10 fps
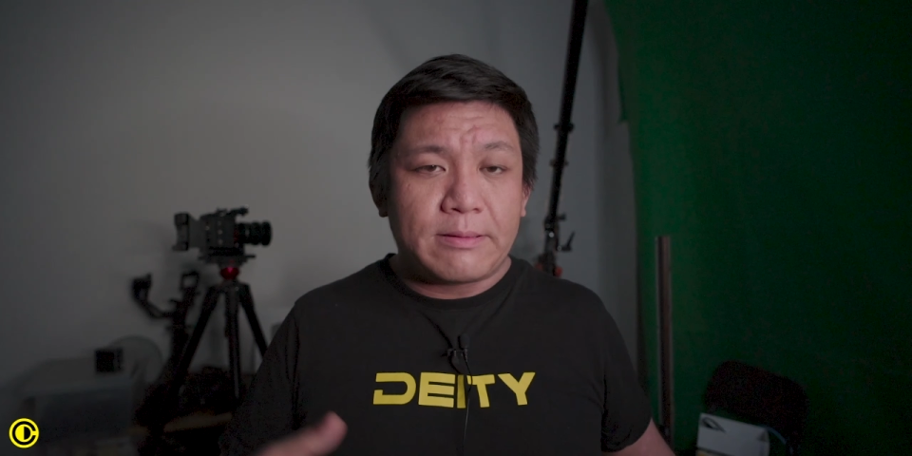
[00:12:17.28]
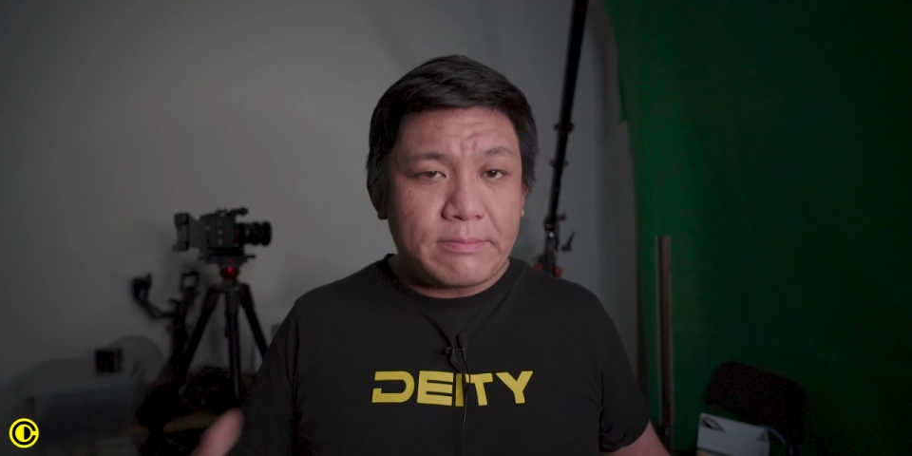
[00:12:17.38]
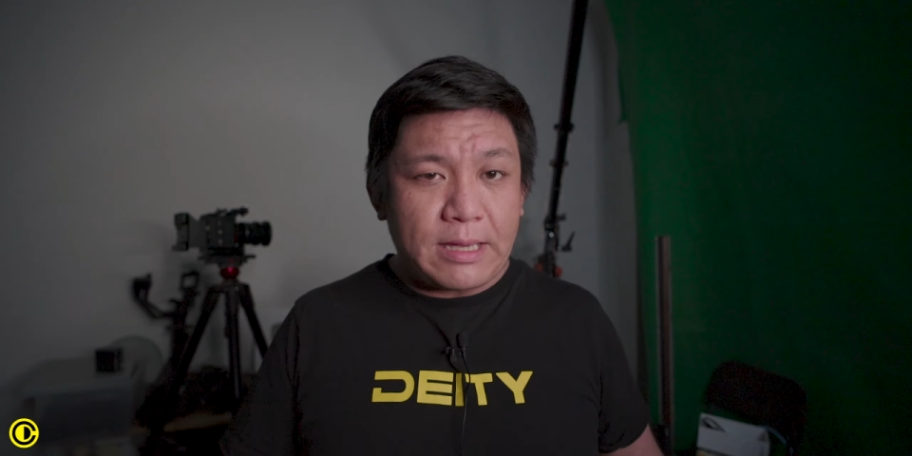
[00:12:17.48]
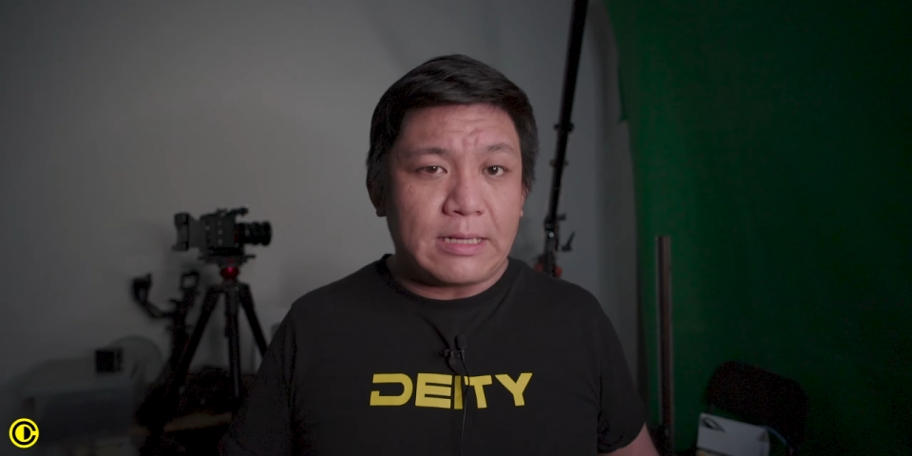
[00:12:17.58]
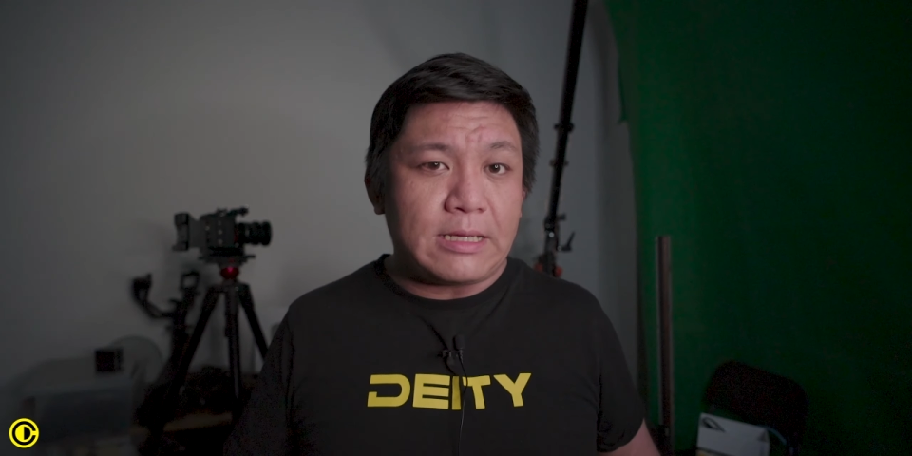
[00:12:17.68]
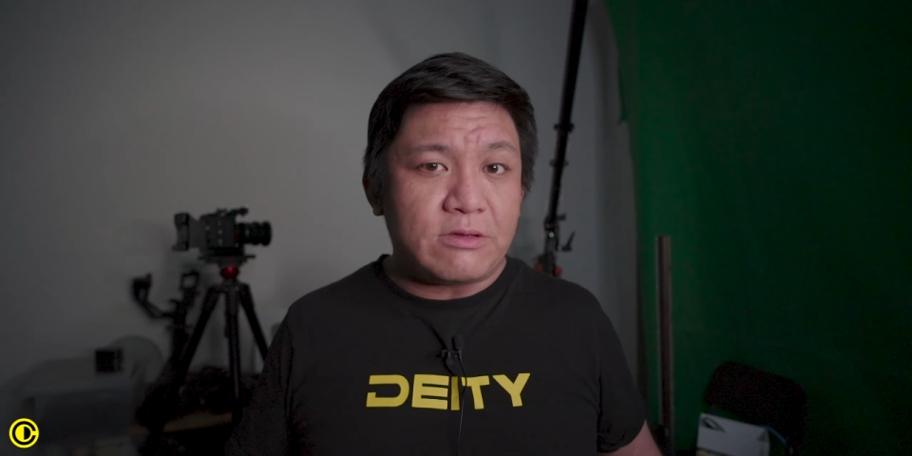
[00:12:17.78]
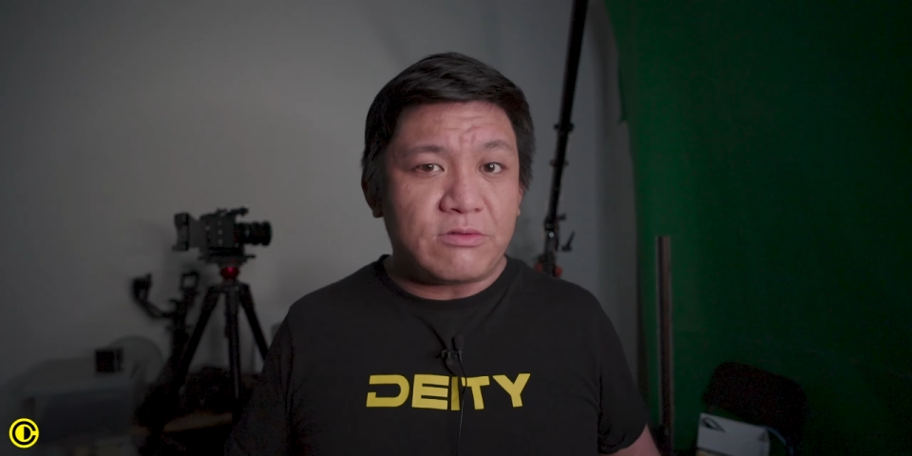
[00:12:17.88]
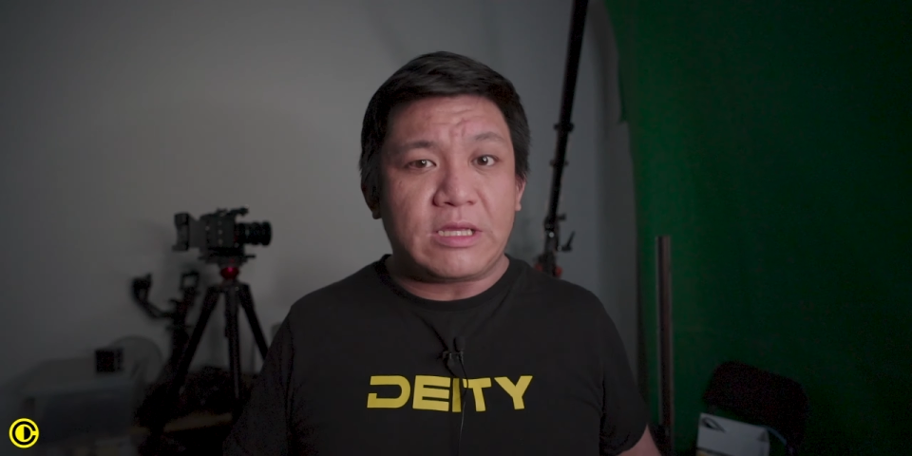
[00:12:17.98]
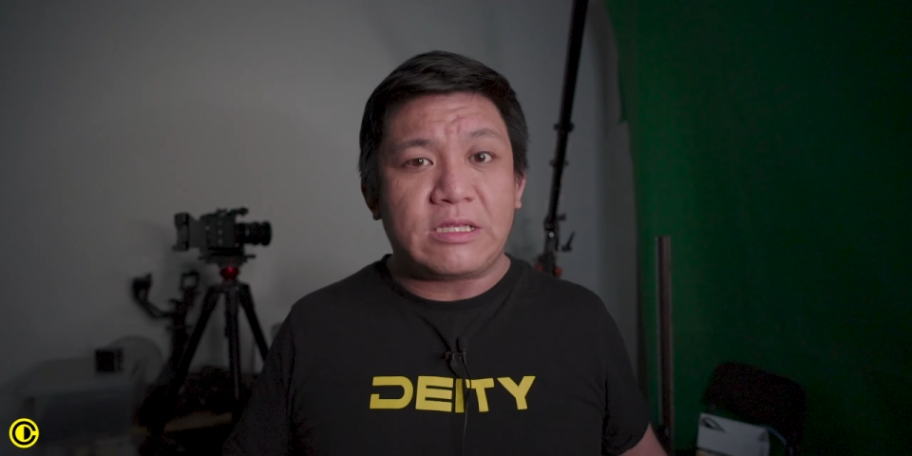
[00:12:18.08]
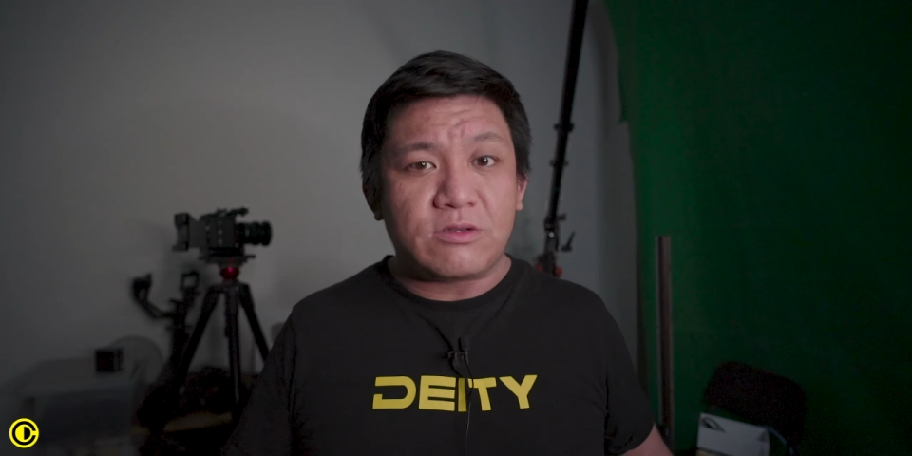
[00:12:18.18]
mainly you
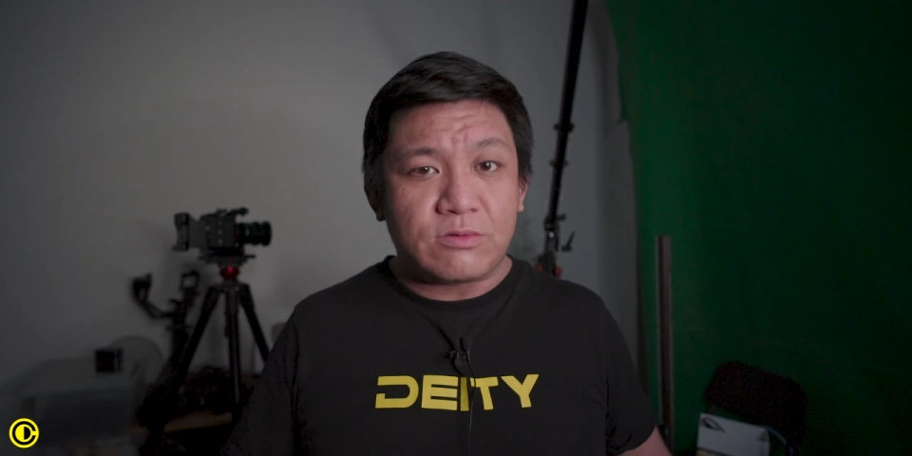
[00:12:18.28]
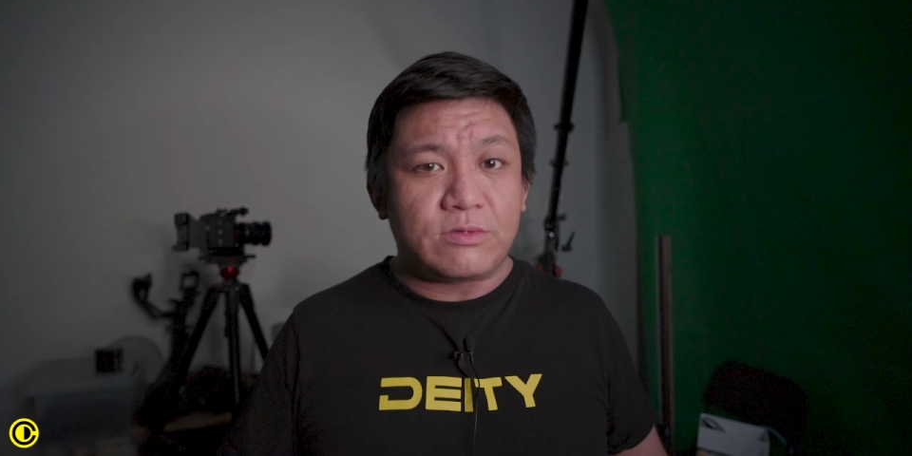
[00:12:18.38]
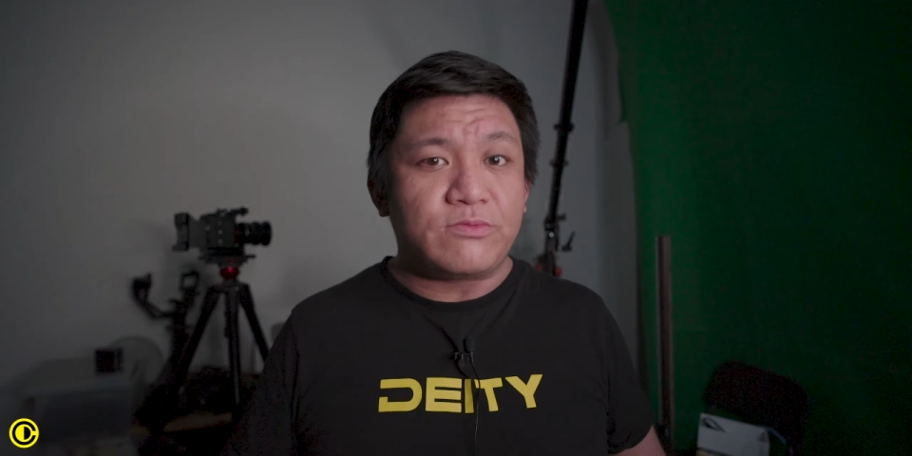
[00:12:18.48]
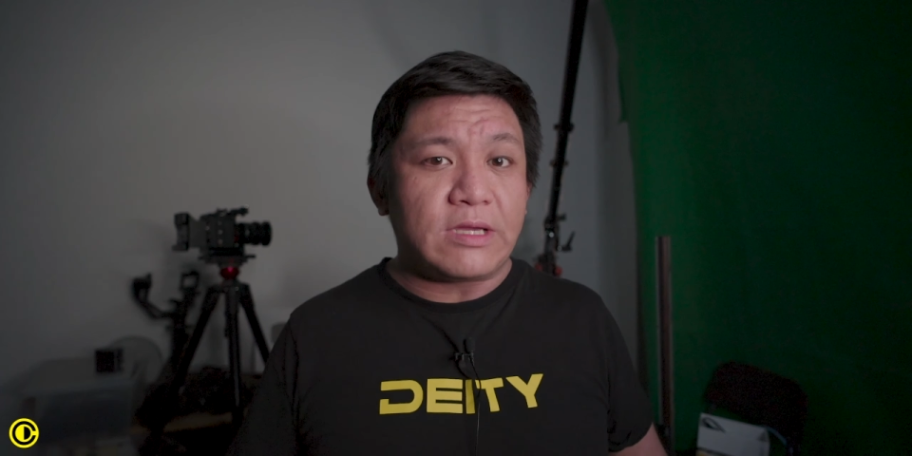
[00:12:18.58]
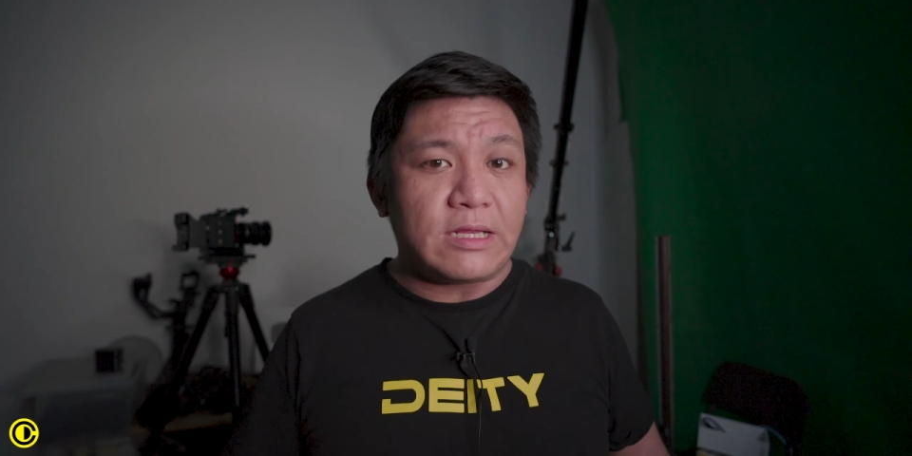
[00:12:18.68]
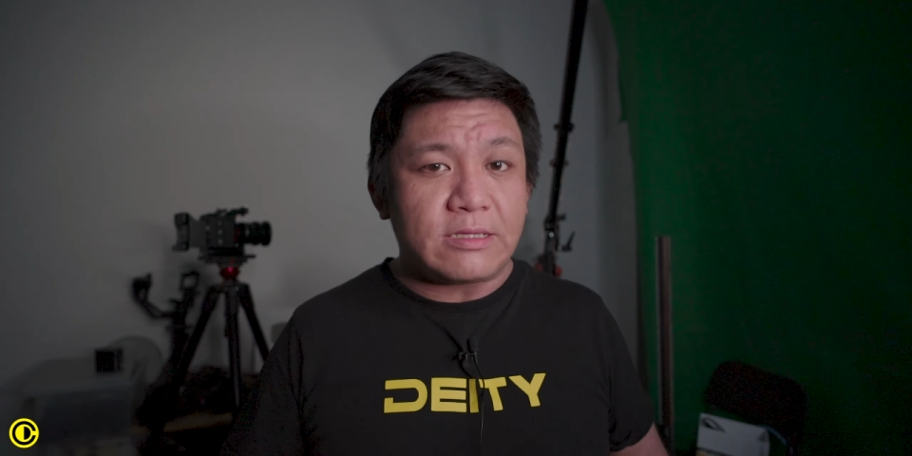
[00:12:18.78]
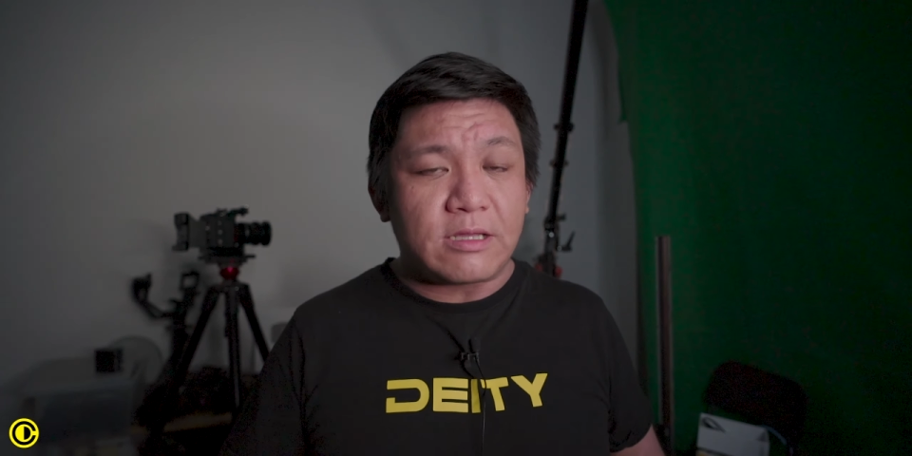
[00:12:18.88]
need to really